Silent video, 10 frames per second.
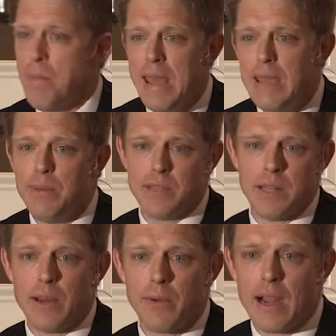Babies
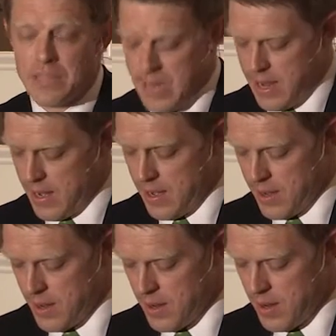like Roxanne,
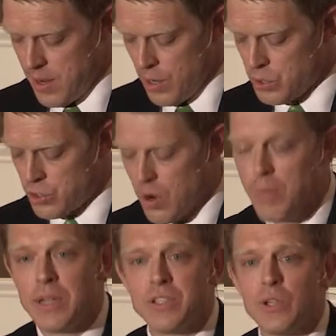whose
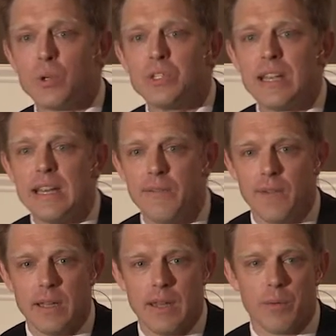trauma is so
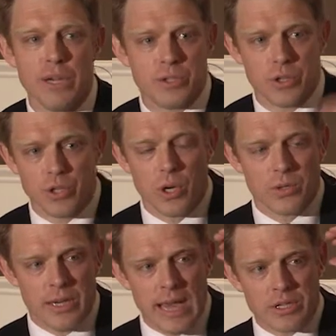significant that research
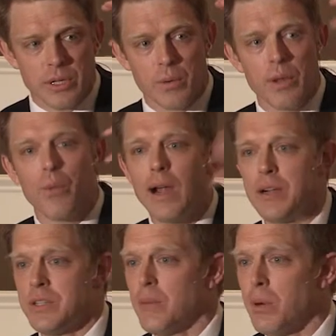shows it actually
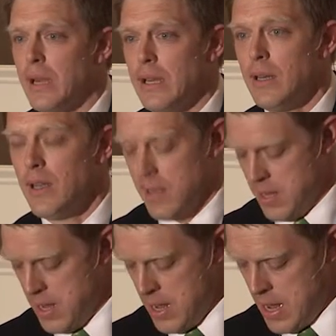rewires their brain.
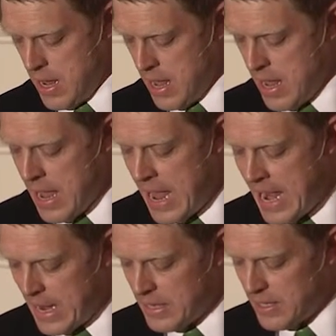
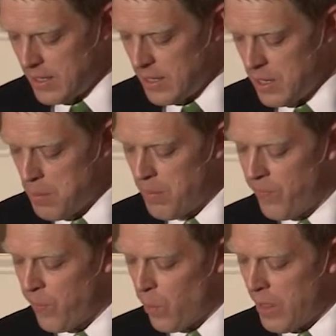And
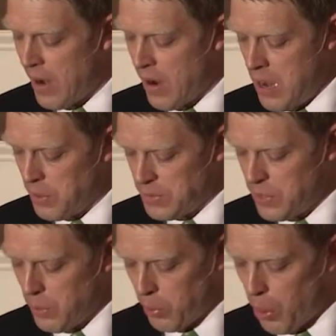before they are able
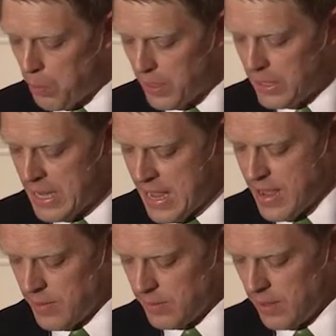to appropriately
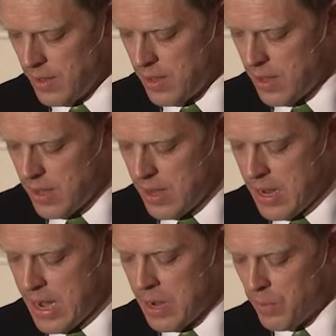heal
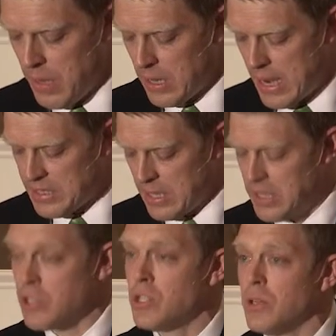and realize that
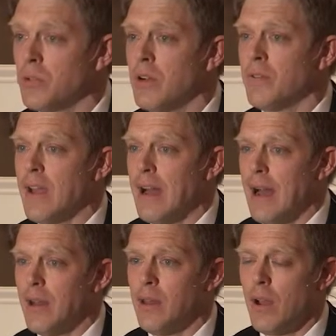these children of
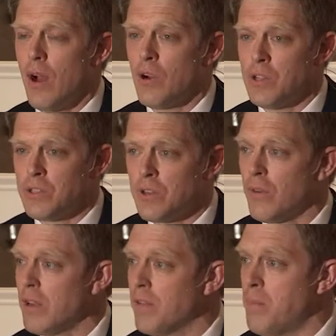God are
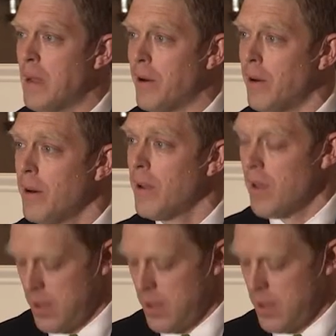deserving of better,